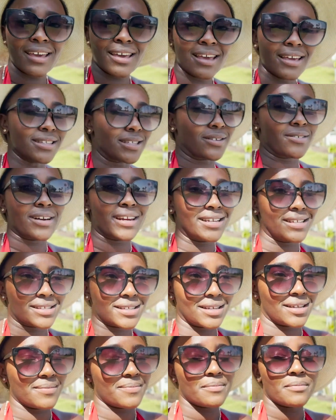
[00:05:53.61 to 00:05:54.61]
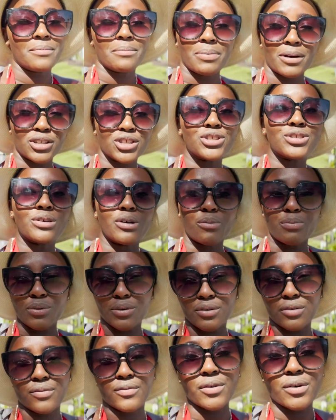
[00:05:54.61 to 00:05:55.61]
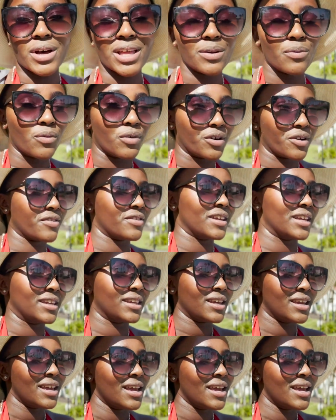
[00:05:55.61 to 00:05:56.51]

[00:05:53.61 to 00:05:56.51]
It's crazy, but so beautiful and worth it.